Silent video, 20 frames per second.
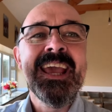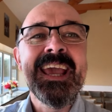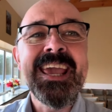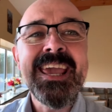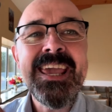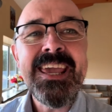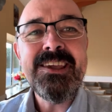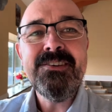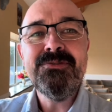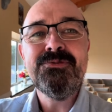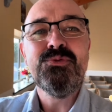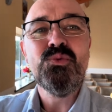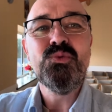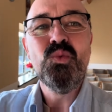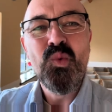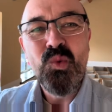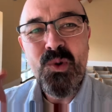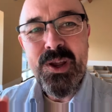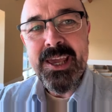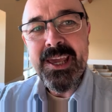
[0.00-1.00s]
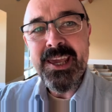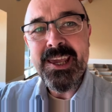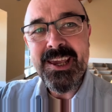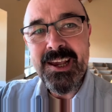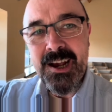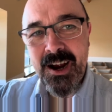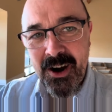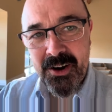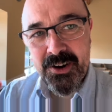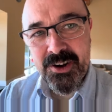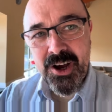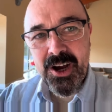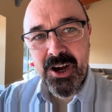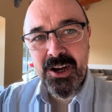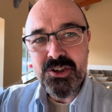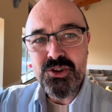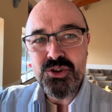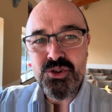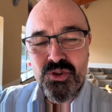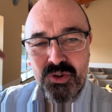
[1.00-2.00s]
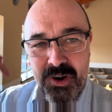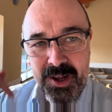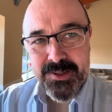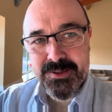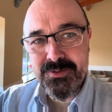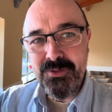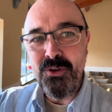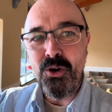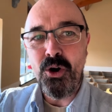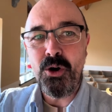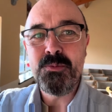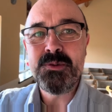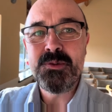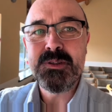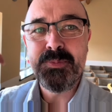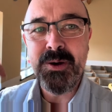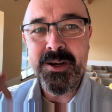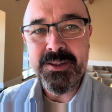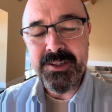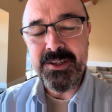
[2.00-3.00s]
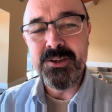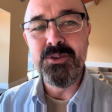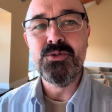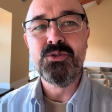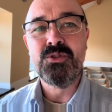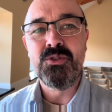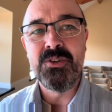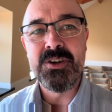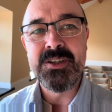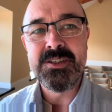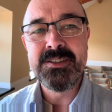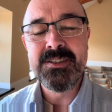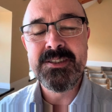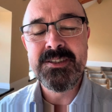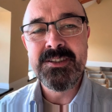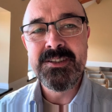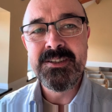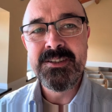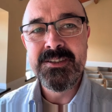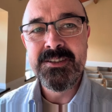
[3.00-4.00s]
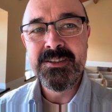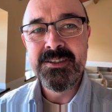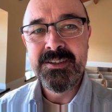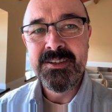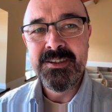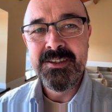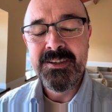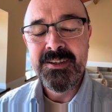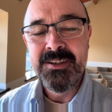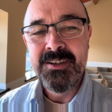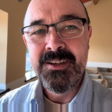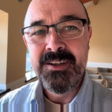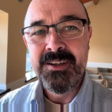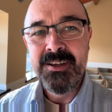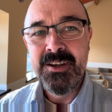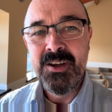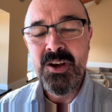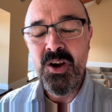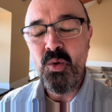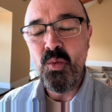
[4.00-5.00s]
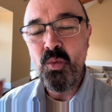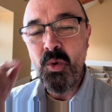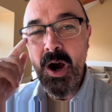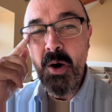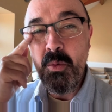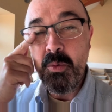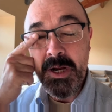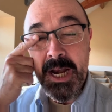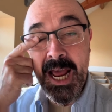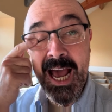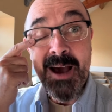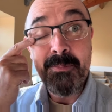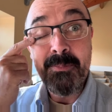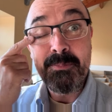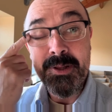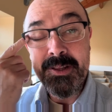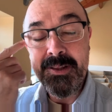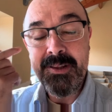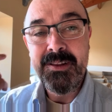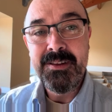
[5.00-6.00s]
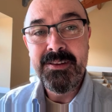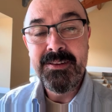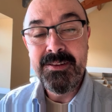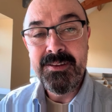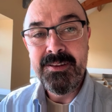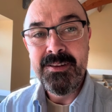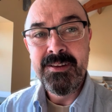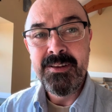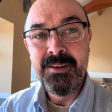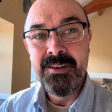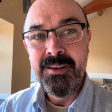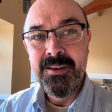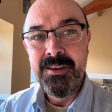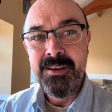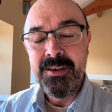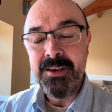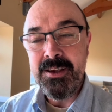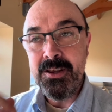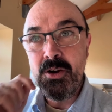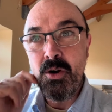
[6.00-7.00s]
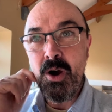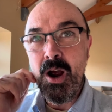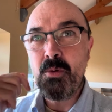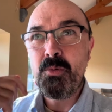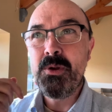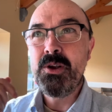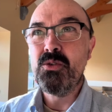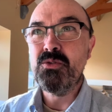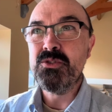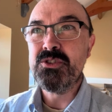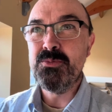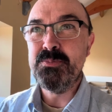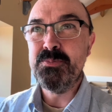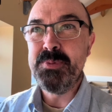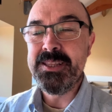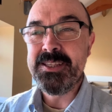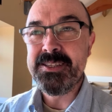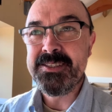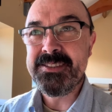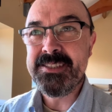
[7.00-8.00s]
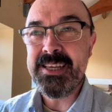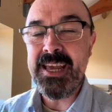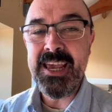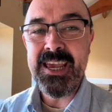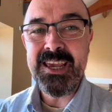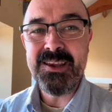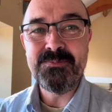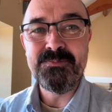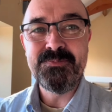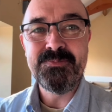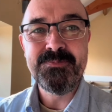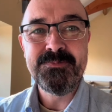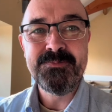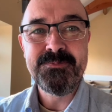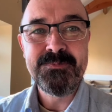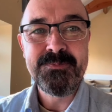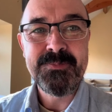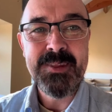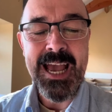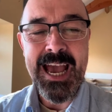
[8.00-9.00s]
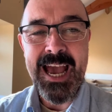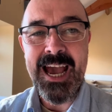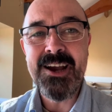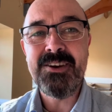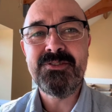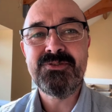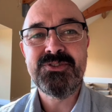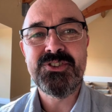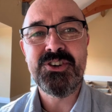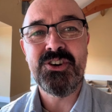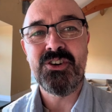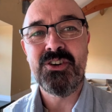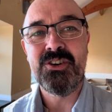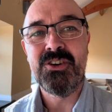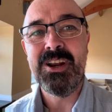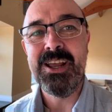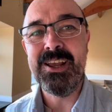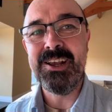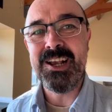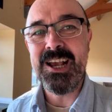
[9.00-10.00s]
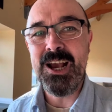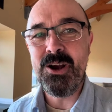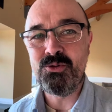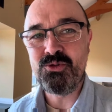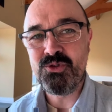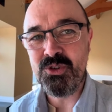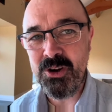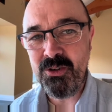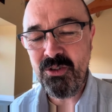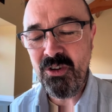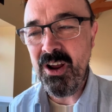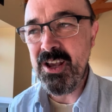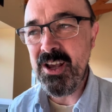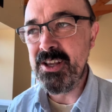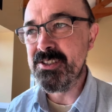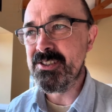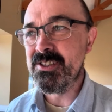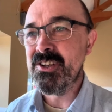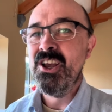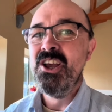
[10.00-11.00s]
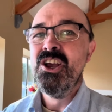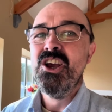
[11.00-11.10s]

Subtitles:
if we are not transformed by the Eucharist, what will happen? You know, are we going to be the same after encountering Christ?